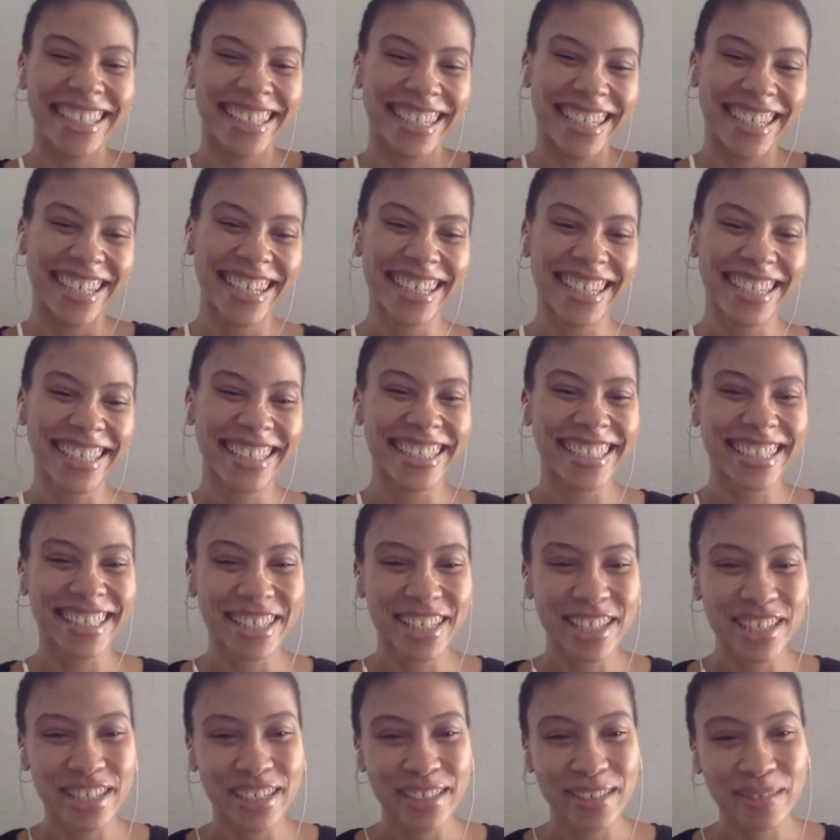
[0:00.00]

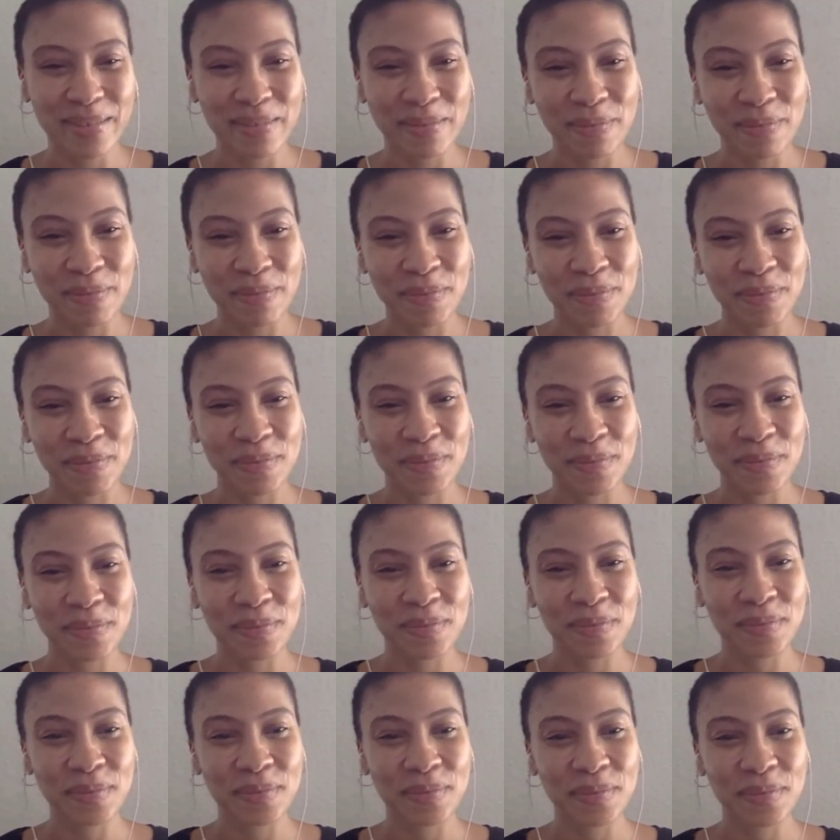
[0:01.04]

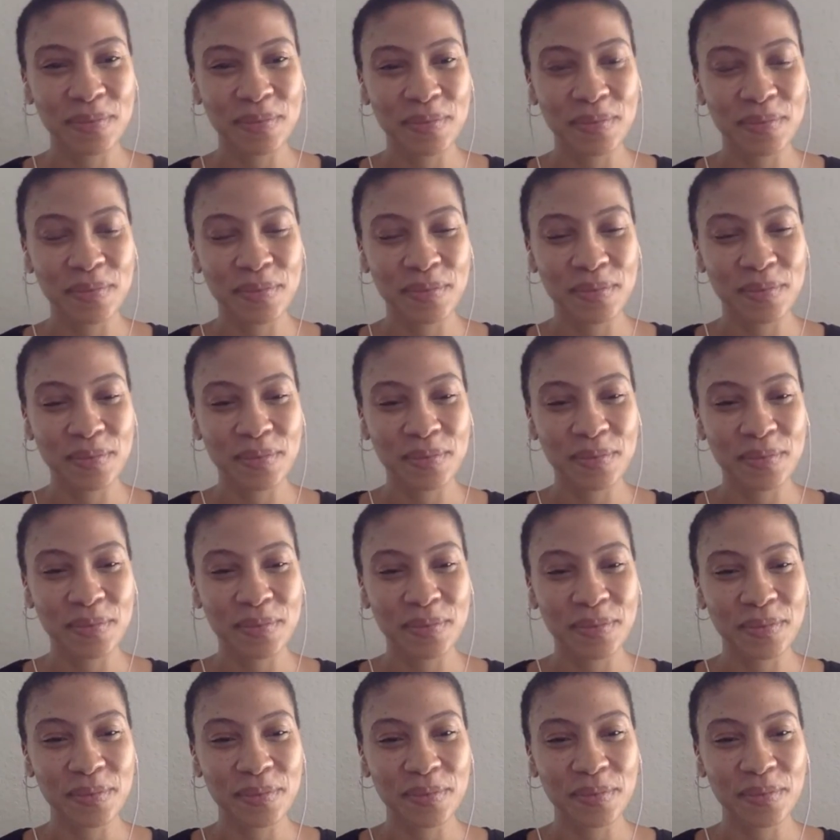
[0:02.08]

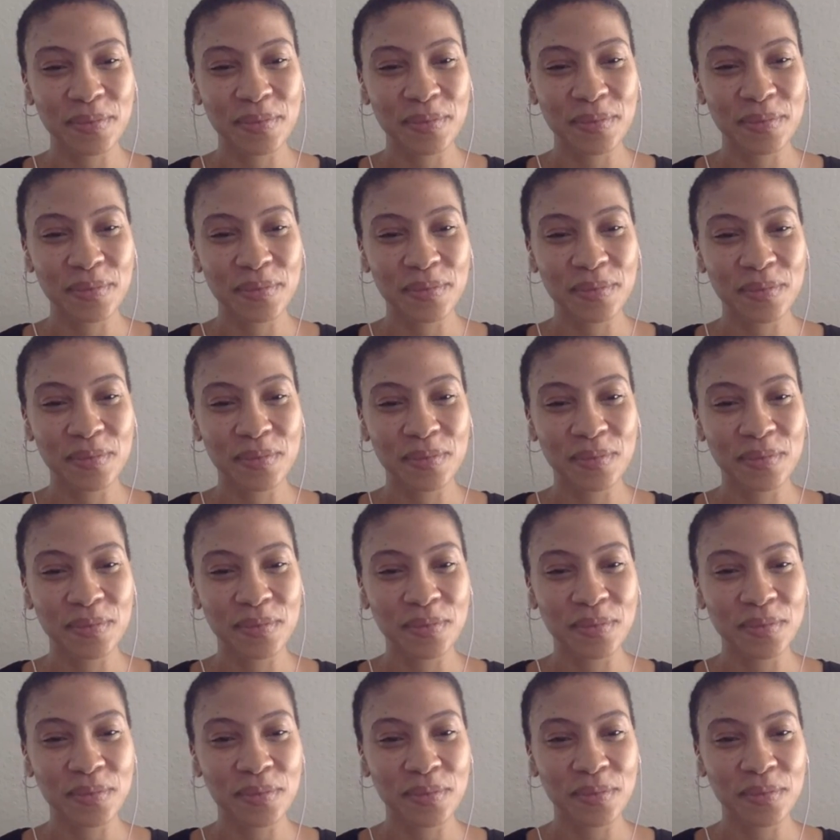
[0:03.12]

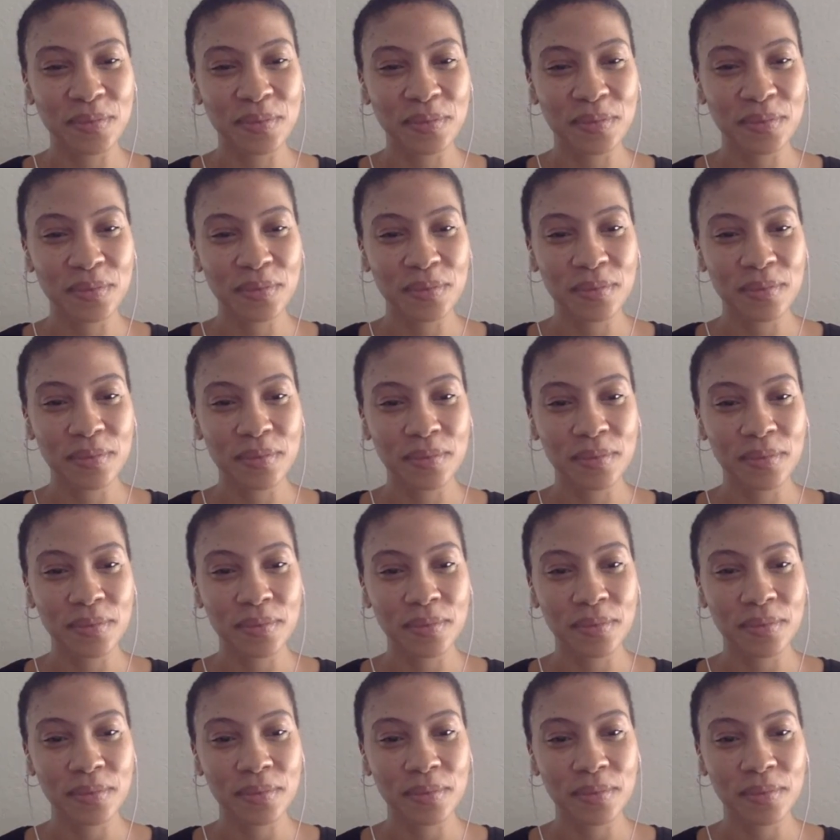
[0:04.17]

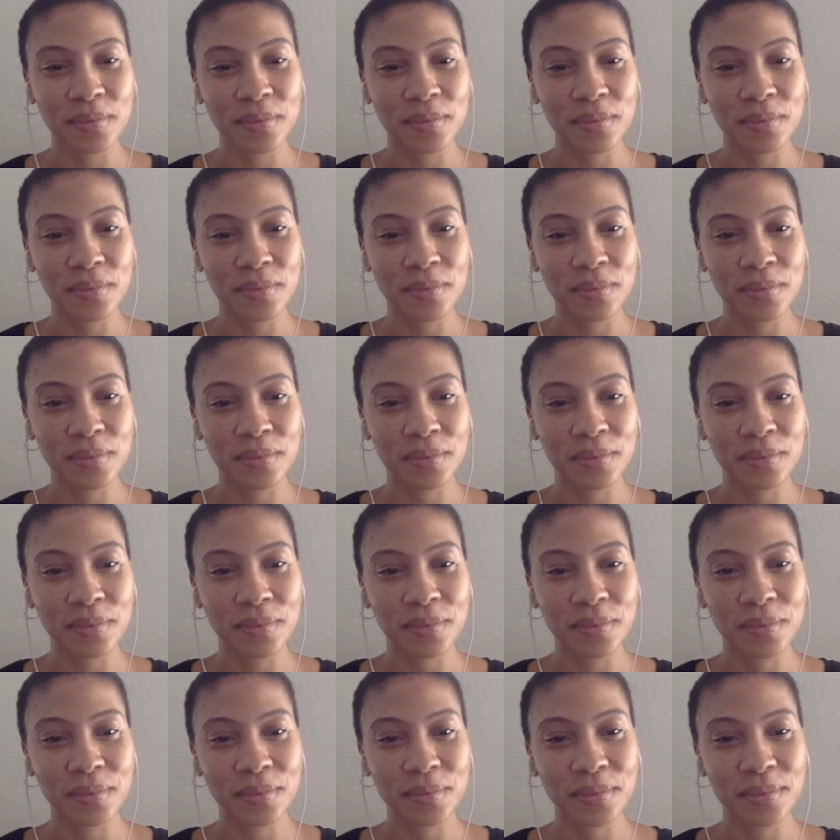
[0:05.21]

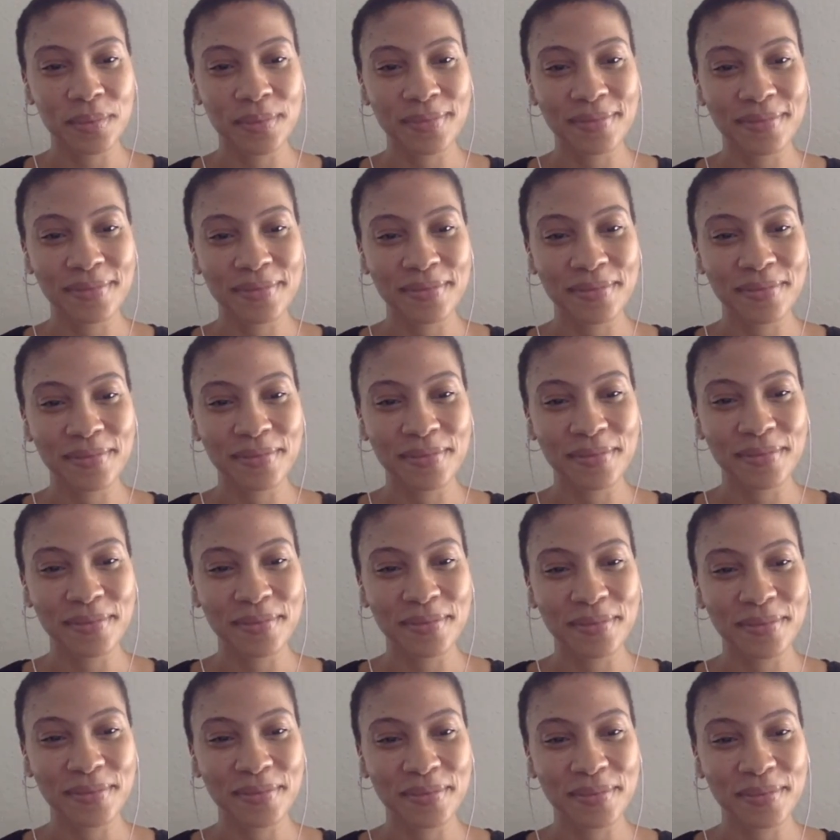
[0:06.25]

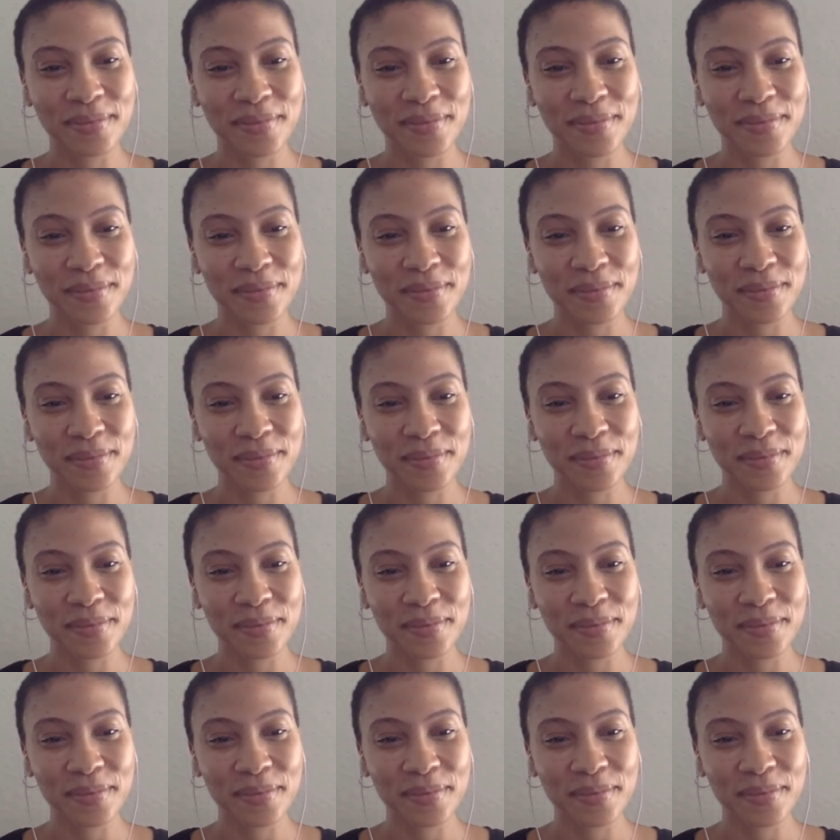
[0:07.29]
No words are spoken by the person on screen.